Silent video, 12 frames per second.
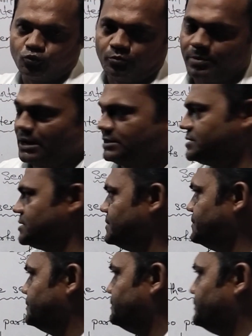two
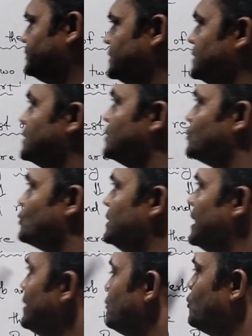parts. So
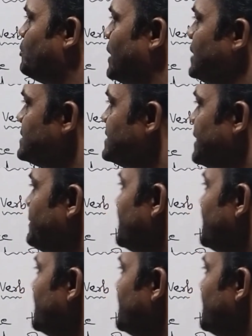in that two parts,